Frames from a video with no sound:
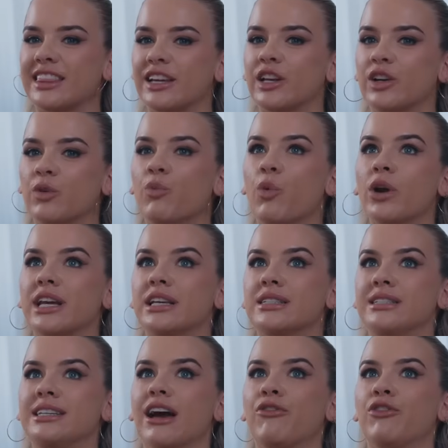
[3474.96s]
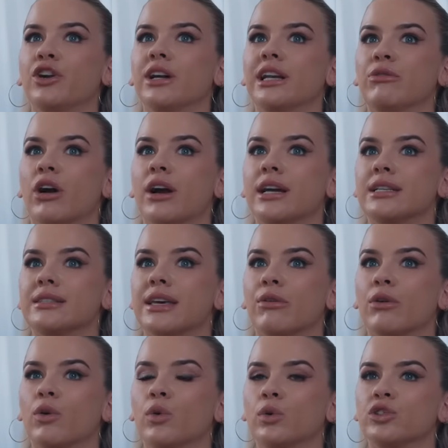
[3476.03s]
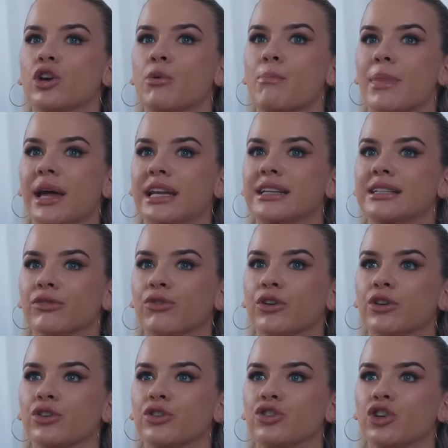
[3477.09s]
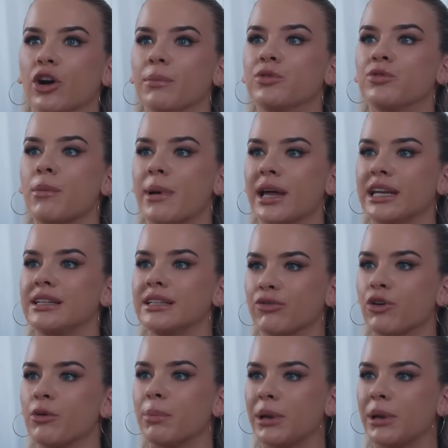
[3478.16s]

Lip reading: that what is definitely right is there are also many different jobs for many different